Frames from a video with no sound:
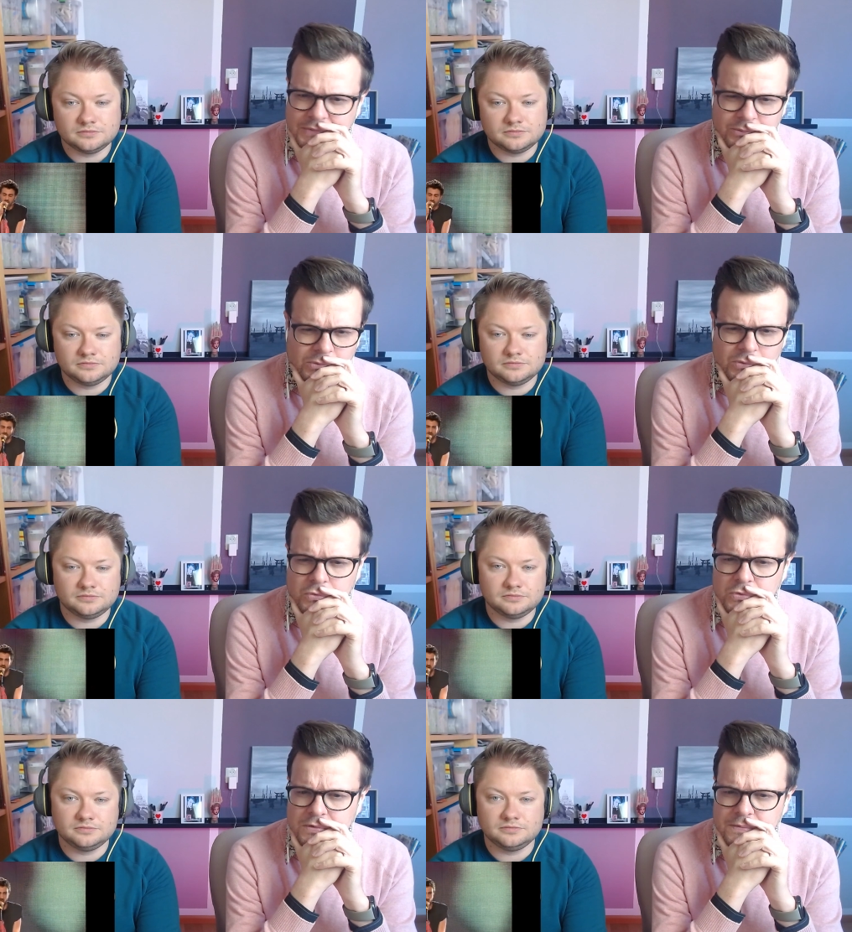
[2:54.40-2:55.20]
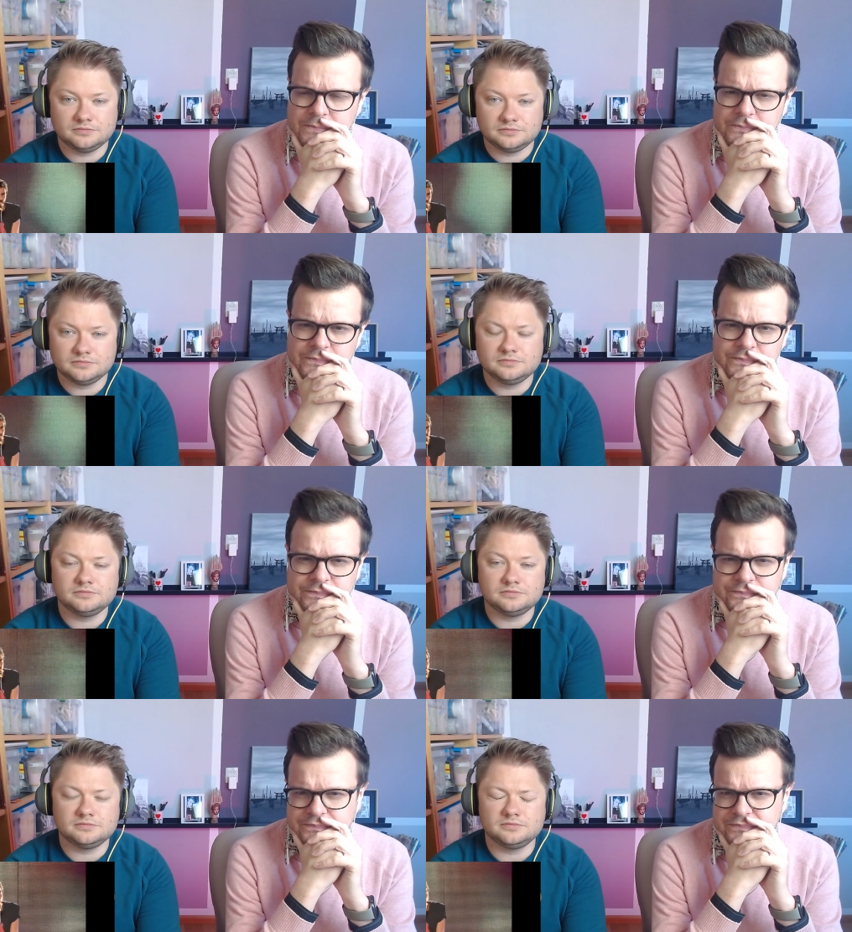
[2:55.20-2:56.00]

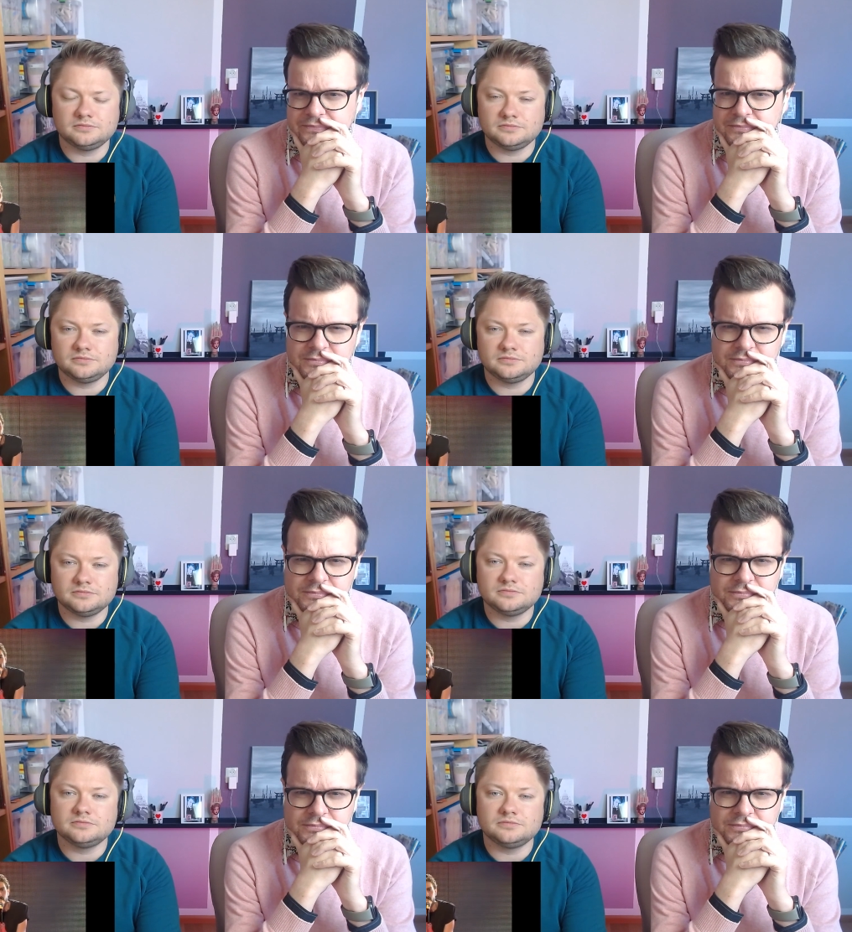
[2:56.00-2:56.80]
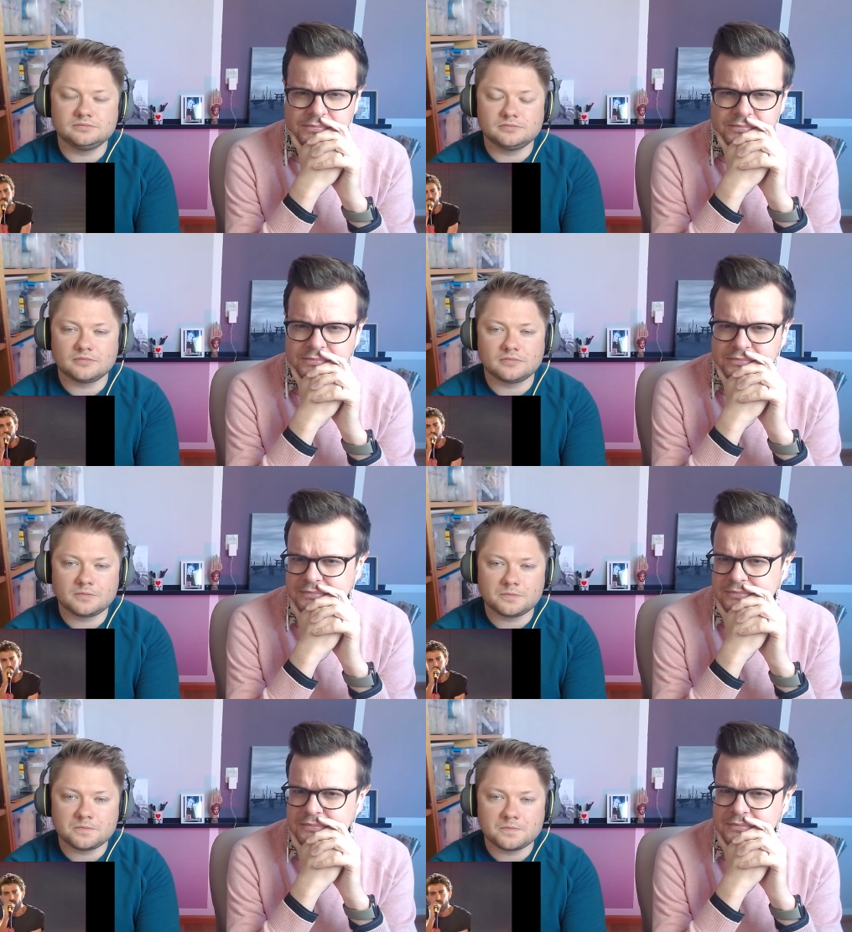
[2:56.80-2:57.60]

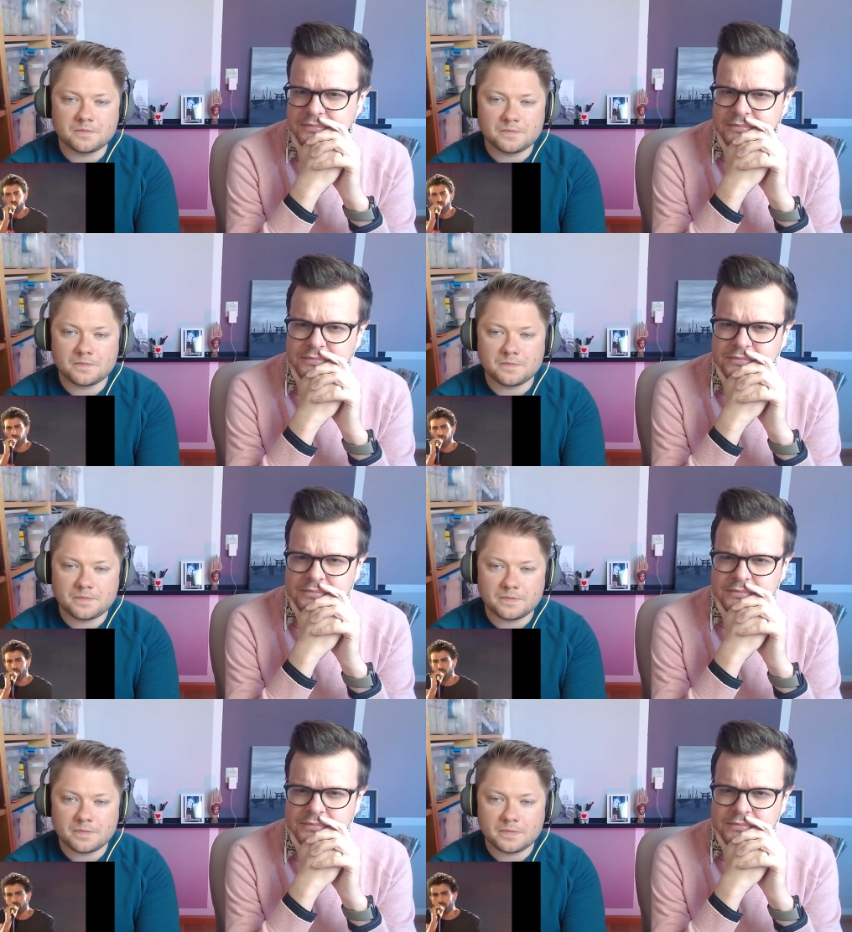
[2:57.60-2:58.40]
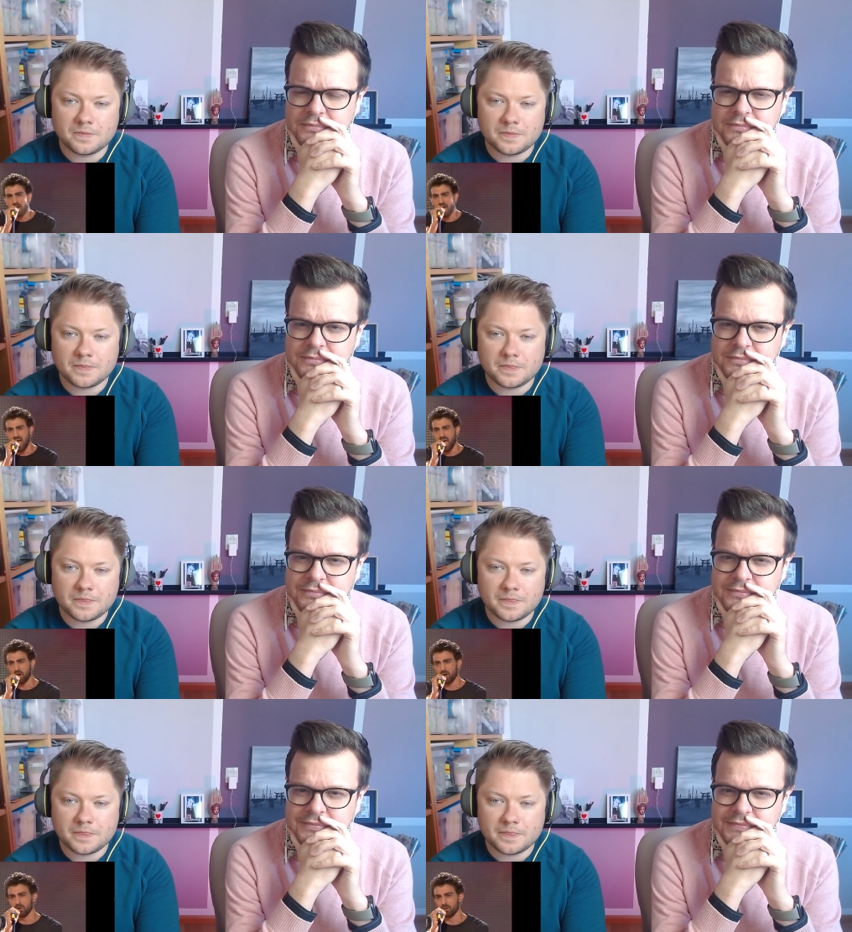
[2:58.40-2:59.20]

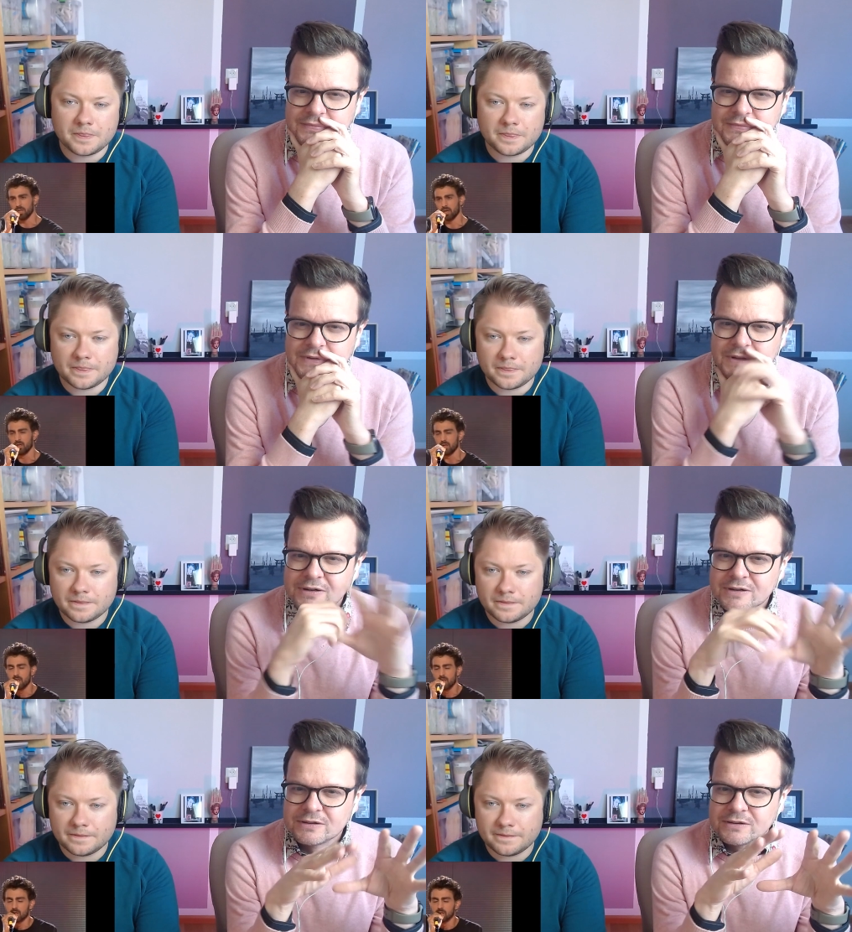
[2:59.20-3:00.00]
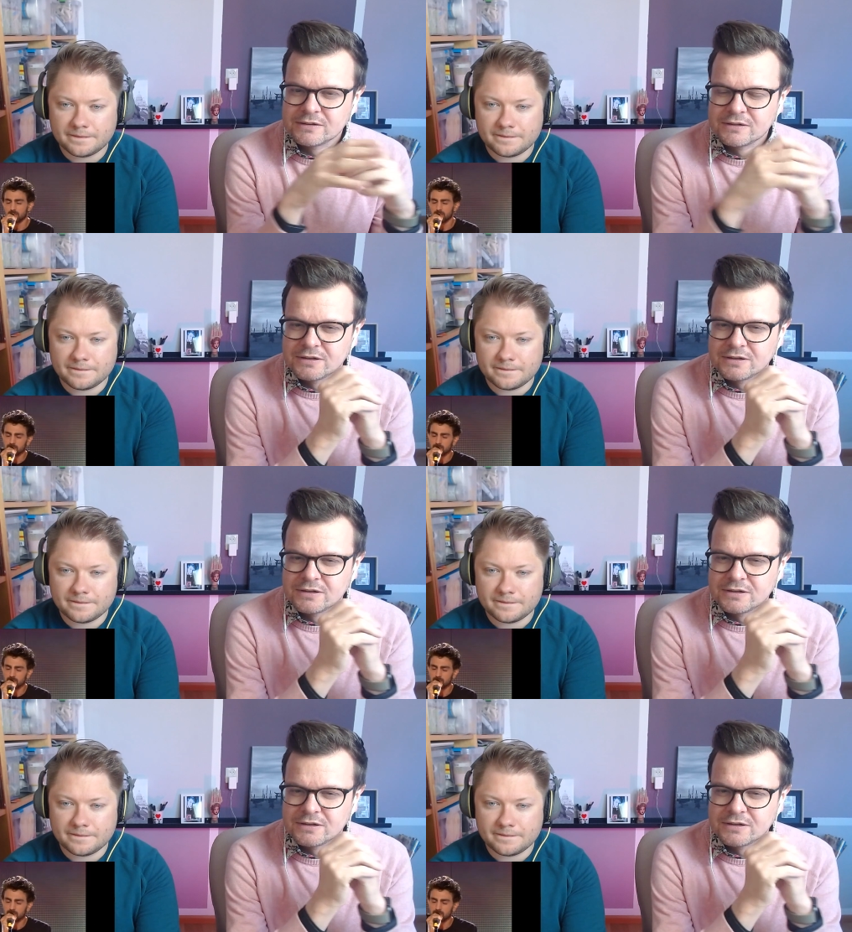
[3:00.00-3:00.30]
No one is speaking in this clip.